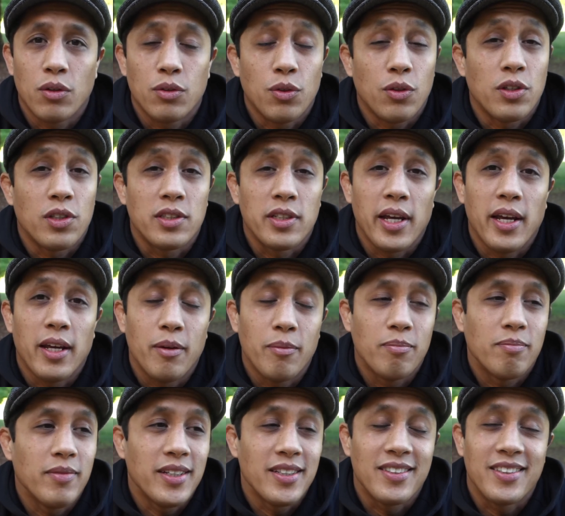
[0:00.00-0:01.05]
through the
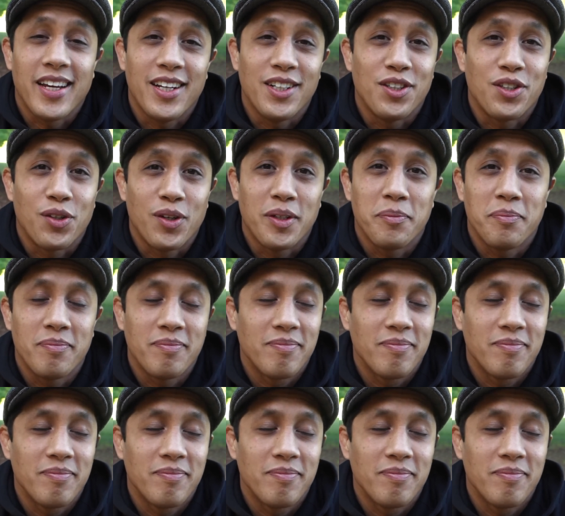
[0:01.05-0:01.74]
same insane trip.